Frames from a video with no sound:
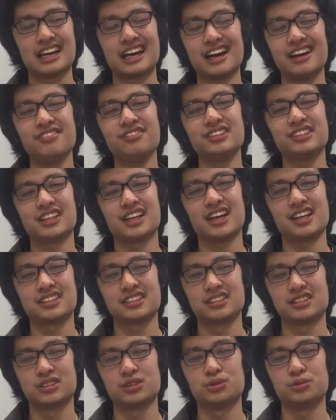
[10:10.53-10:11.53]

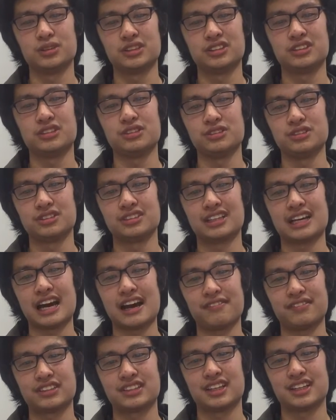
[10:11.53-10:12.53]
Advertisers who wish to use the
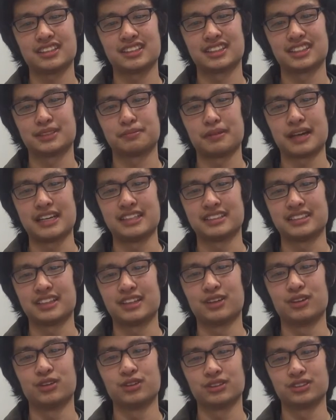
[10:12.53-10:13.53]
advertising space
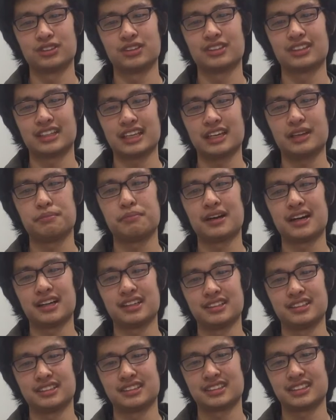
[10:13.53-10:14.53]
are also key
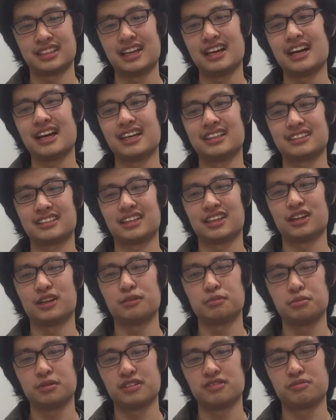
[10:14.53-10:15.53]
partners, as they
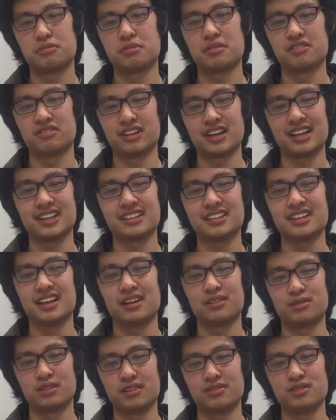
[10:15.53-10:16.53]
help with providing
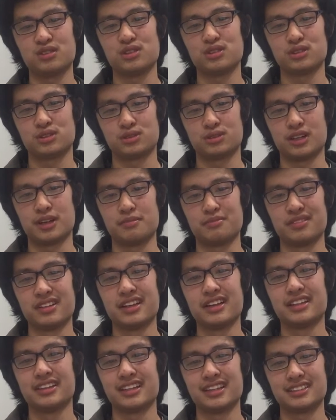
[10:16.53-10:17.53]
a revenue stream
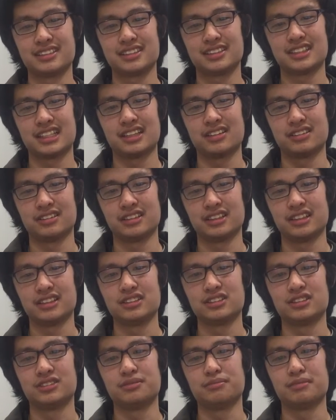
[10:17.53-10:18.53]
necessary
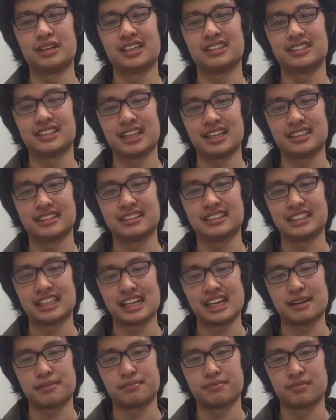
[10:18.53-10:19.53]
to maintain the
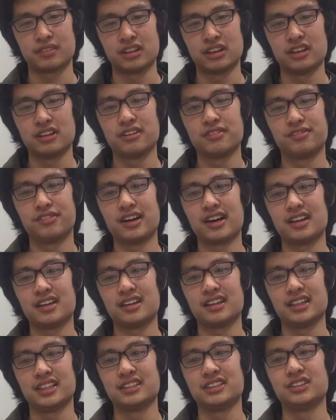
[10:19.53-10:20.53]
app.
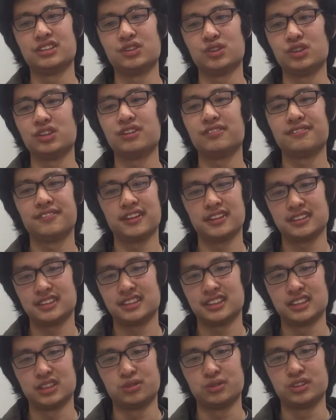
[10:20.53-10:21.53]
Finally, the
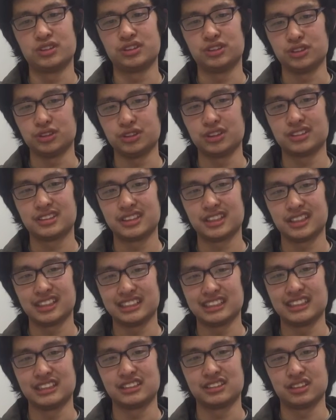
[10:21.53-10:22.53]
universities with
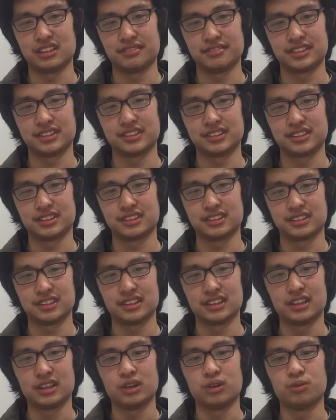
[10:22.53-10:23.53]
utility services
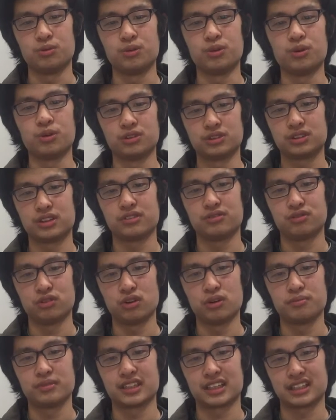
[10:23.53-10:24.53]
will also
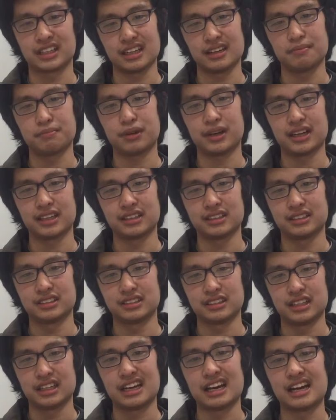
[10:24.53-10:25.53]
form the key
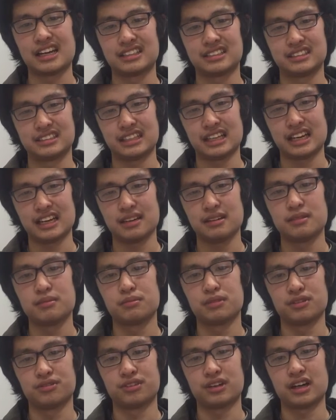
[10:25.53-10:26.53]
partners, as they
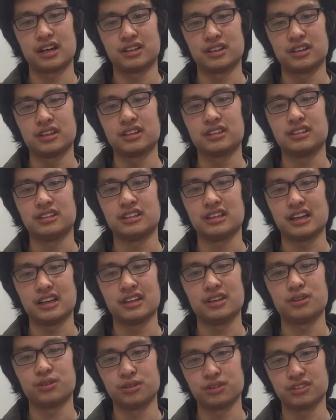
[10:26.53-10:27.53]
provide
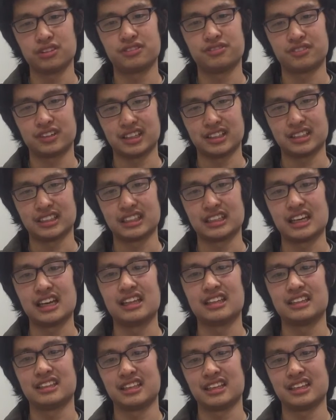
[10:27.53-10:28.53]
nearly all the funding
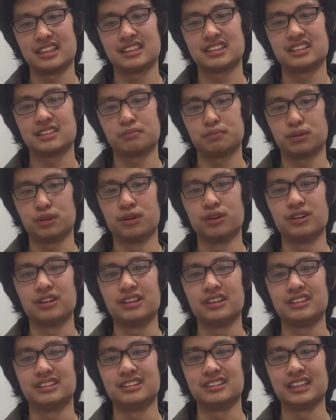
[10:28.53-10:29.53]
and their support
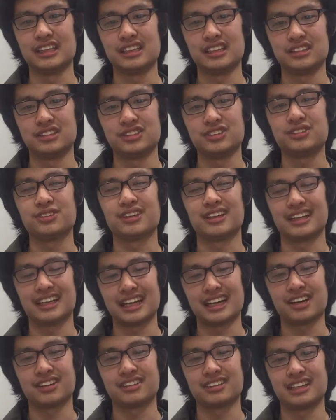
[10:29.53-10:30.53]
is needed to
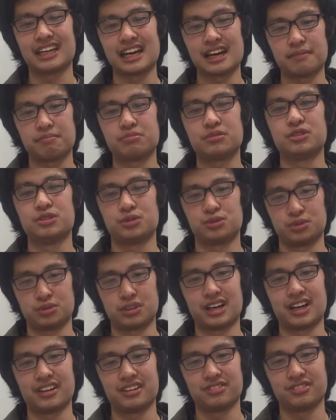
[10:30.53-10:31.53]
allow the app to
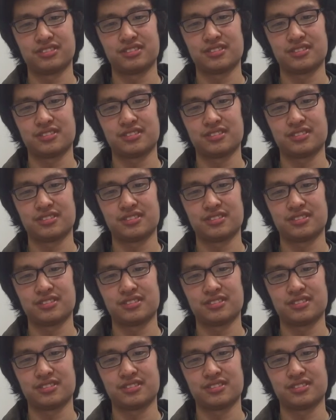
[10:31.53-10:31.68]
thrive.